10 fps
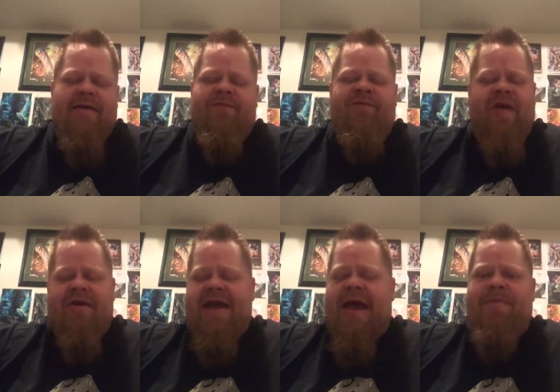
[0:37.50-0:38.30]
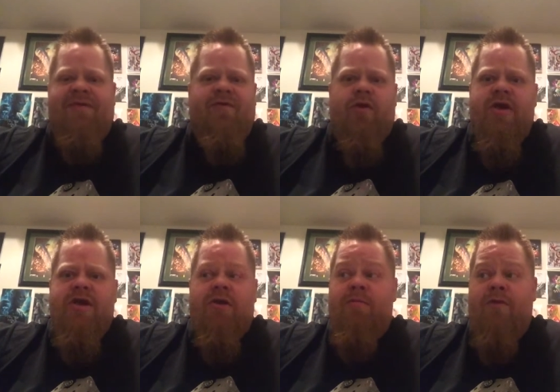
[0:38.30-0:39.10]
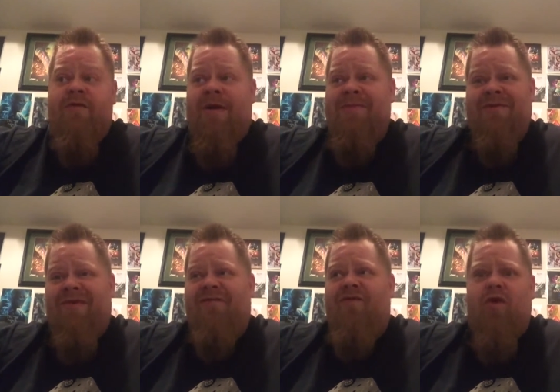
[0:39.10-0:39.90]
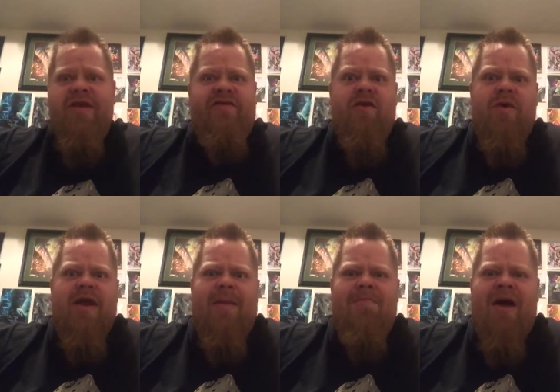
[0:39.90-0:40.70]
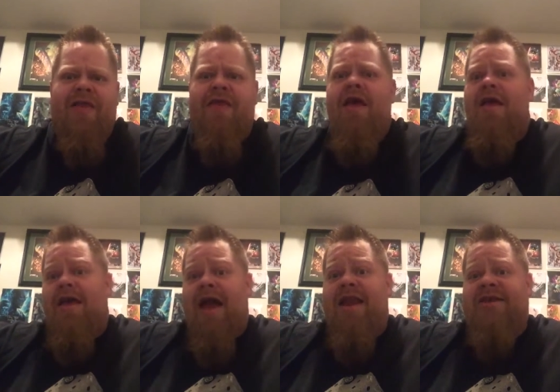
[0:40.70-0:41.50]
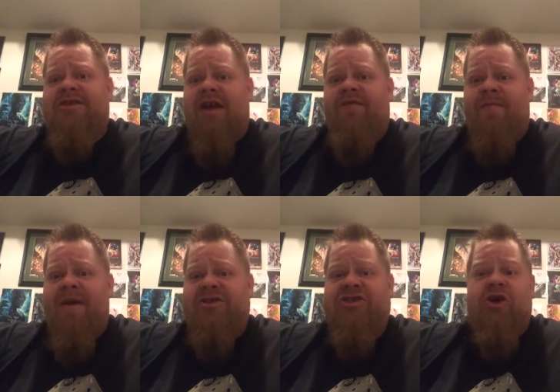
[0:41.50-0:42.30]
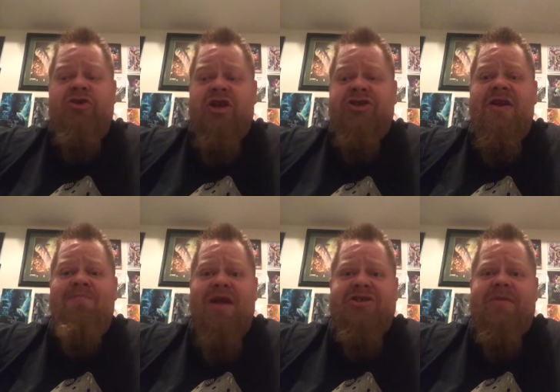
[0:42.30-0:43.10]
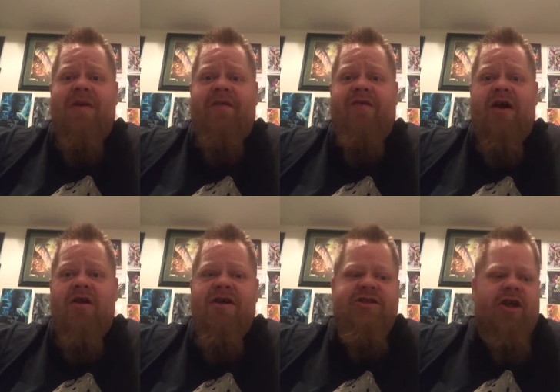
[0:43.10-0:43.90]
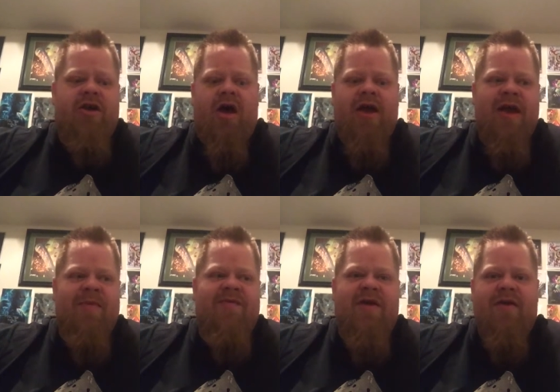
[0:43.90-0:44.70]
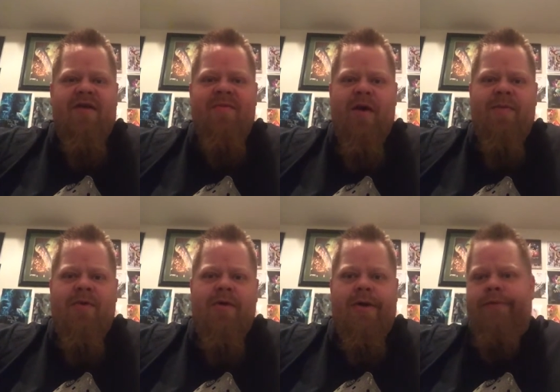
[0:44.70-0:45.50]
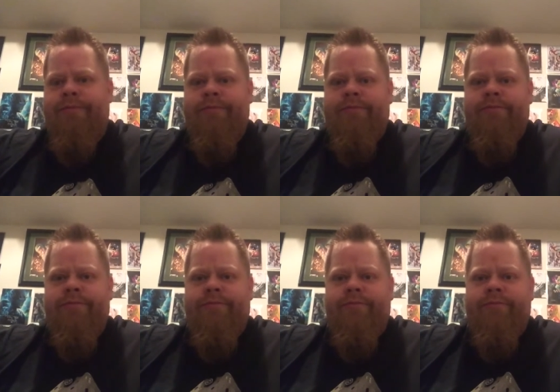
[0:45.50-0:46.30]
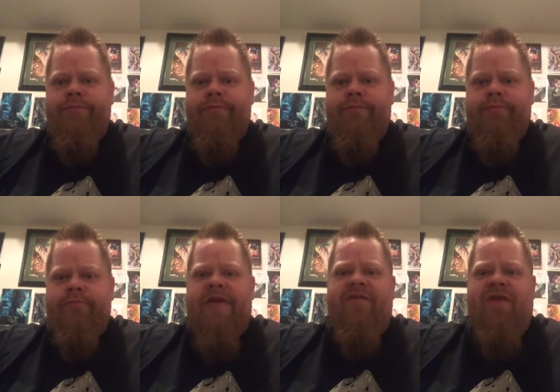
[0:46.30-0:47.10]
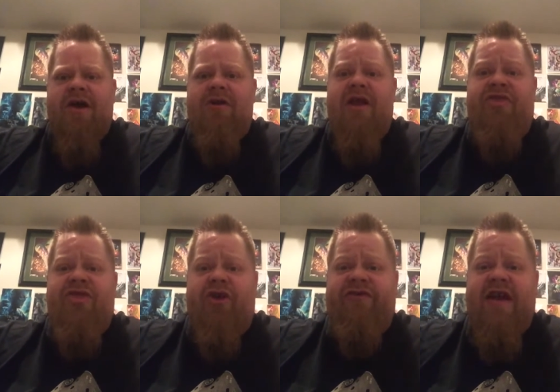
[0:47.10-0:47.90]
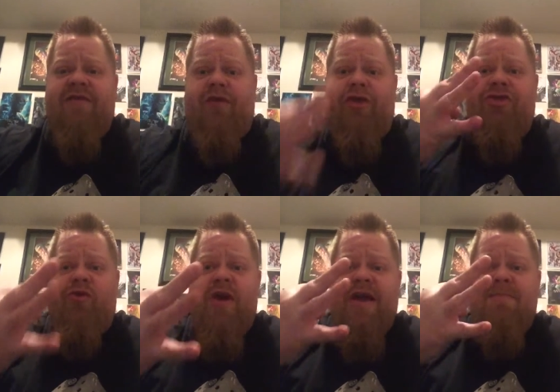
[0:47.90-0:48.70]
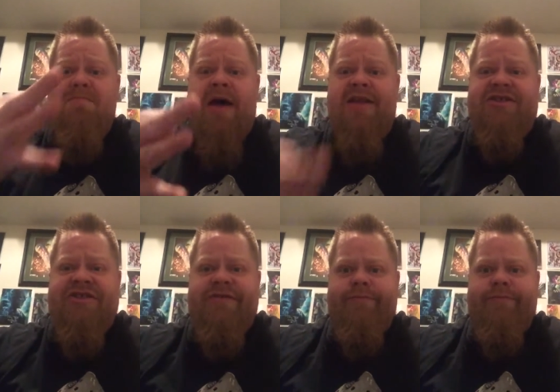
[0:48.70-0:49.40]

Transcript: very happy for you. You're moving up. You're like 42 in like a month. And this son of a bitch, so such an impatient motherfucker, he's like, oh, I can't believe I don't have way more. Motherfucker, I had 13 for three months.